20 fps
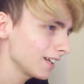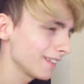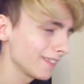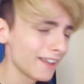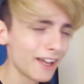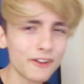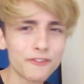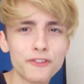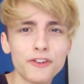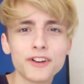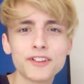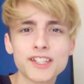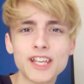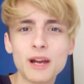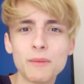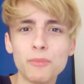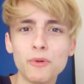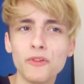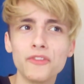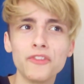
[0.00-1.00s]
Like for
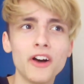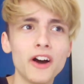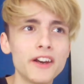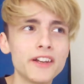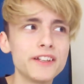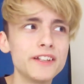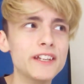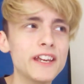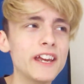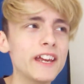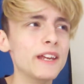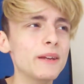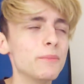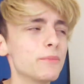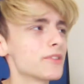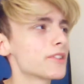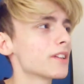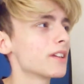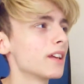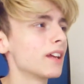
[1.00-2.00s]
example, Naughty
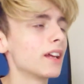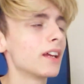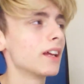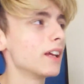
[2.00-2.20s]
Games.